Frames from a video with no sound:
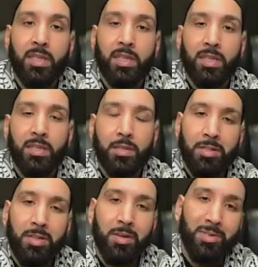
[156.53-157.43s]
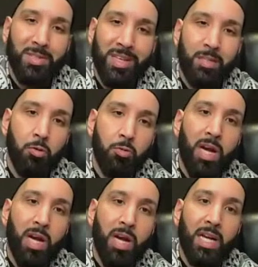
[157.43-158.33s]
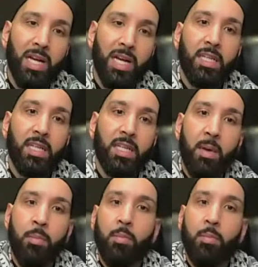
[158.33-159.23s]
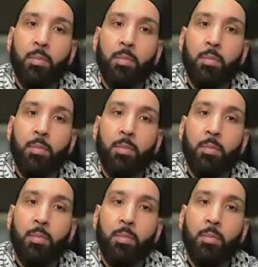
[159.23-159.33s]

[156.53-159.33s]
So it's almost like directing the empathy